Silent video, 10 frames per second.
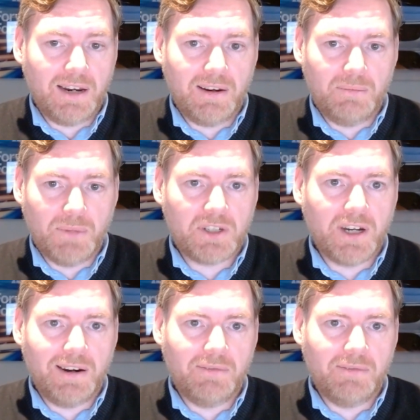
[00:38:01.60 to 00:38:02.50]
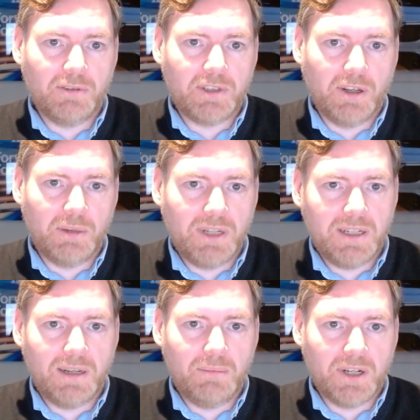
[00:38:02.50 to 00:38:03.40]
much higher level of
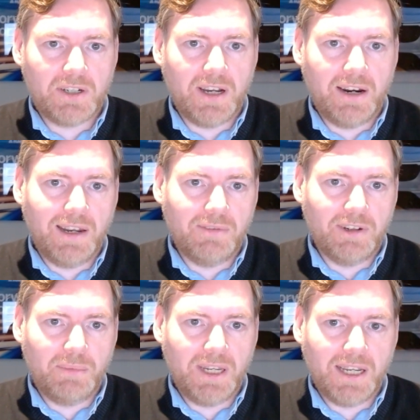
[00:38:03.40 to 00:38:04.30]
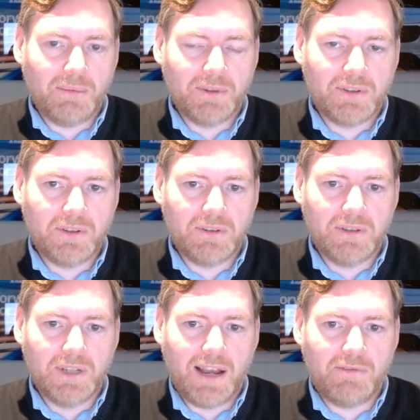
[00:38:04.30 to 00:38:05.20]
autonomy, a much higher level of being able
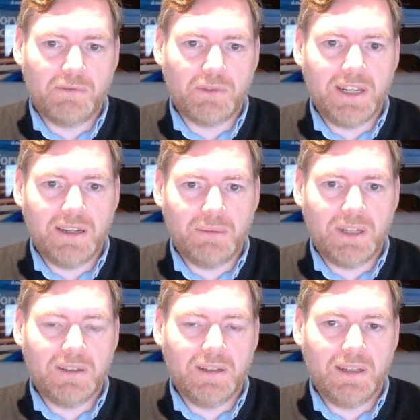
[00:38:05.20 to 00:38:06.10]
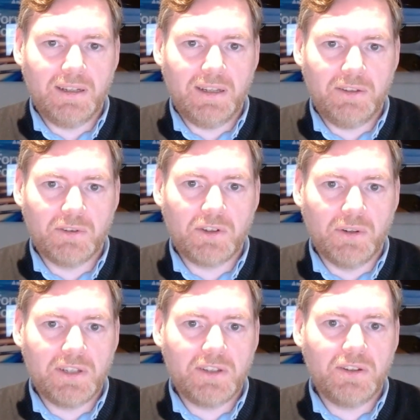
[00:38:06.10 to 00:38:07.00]
to have a freedom in your
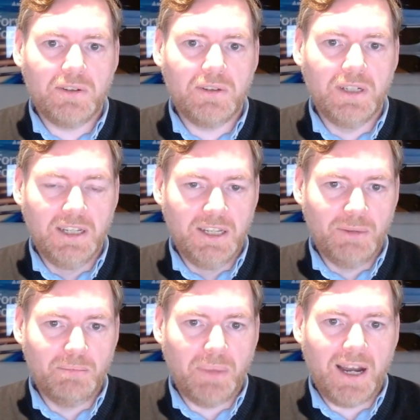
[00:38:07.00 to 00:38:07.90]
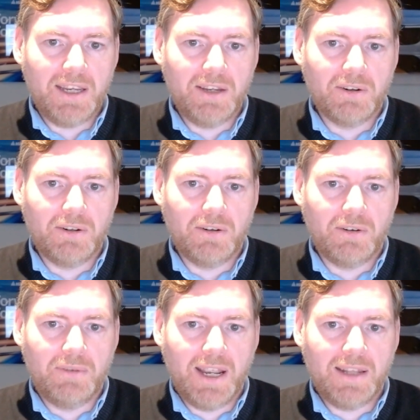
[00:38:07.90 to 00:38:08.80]
choice to buy
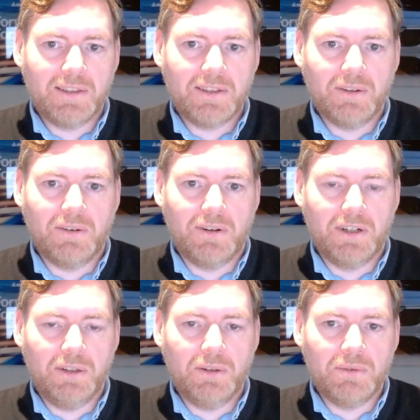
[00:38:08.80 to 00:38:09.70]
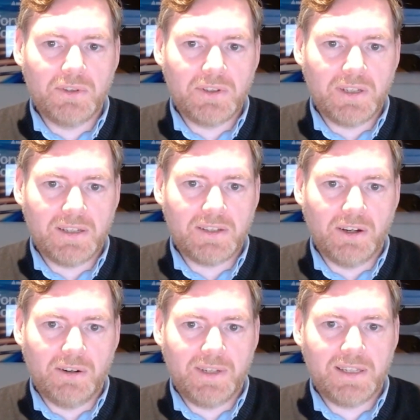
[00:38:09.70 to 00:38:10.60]
or rent or use a
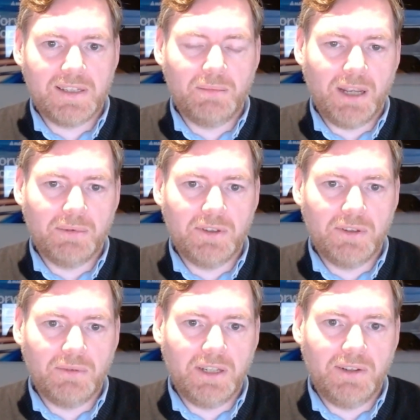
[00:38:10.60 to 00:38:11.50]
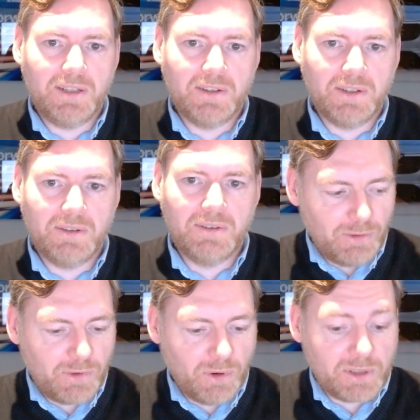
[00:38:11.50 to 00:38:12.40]
service to be able to do what you need to do.
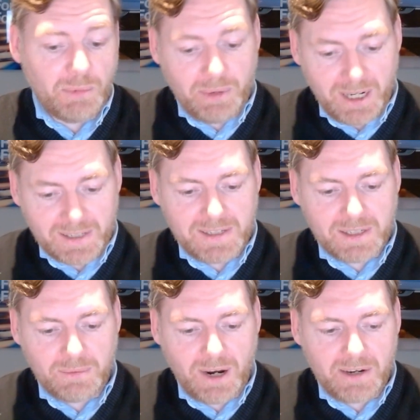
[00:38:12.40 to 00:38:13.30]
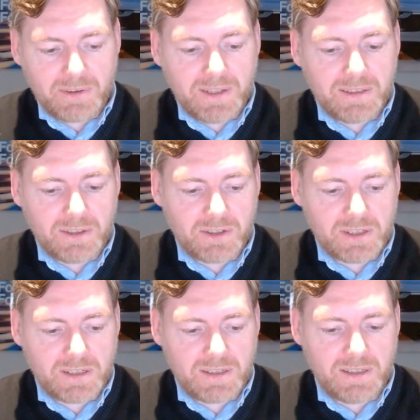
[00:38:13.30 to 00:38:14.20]
Of course, mobility is a wider thing than
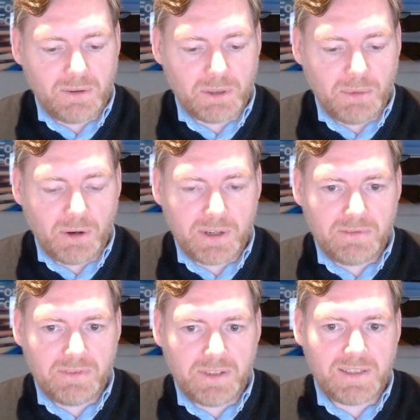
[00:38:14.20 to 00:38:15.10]
just automotive.